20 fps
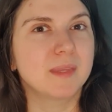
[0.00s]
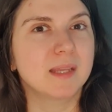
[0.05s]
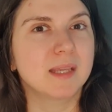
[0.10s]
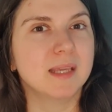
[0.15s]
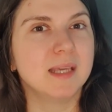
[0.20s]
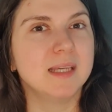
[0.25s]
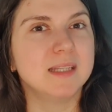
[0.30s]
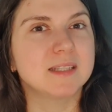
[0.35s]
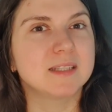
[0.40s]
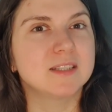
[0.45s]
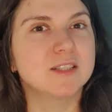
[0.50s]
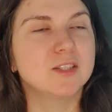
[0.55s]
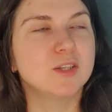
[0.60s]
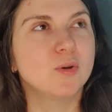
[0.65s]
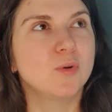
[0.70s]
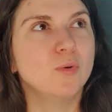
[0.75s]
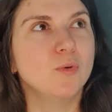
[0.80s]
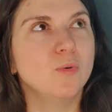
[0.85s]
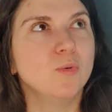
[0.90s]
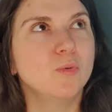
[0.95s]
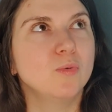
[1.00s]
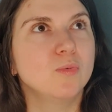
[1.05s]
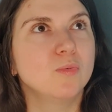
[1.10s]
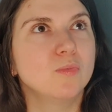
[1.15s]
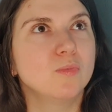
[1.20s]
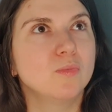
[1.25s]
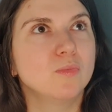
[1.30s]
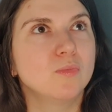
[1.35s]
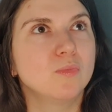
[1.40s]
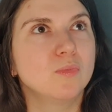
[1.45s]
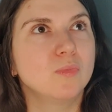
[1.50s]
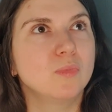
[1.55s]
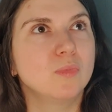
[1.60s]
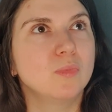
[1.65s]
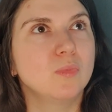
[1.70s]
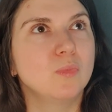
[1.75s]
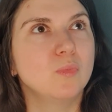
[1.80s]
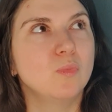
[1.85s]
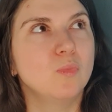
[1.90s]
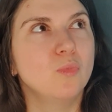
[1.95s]
Yes, so
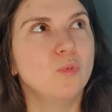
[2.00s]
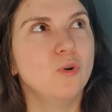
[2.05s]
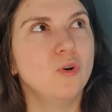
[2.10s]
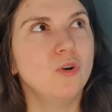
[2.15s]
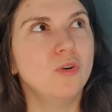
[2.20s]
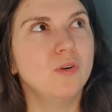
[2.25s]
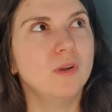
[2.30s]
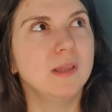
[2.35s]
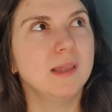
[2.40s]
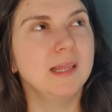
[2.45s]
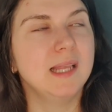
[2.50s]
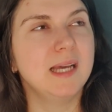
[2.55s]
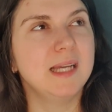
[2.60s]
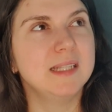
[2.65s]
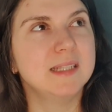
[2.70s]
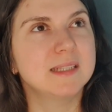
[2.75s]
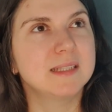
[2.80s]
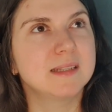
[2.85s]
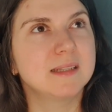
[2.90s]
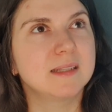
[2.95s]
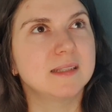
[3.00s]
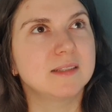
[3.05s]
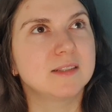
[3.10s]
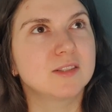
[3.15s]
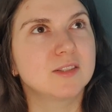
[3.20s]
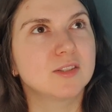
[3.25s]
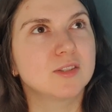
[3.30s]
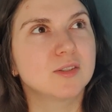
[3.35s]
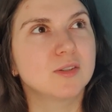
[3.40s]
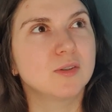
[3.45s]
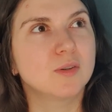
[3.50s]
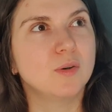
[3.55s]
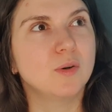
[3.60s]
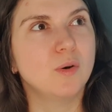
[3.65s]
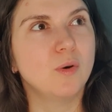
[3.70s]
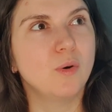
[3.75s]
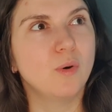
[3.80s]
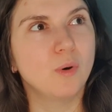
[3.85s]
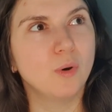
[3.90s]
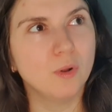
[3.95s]
more or less that's
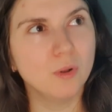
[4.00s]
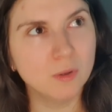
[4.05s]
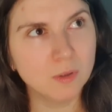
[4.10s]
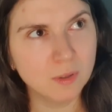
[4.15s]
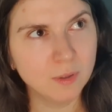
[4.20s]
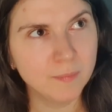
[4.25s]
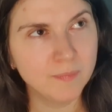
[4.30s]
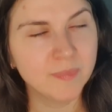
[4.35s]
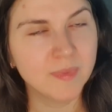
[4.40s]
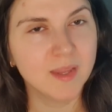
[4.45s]
all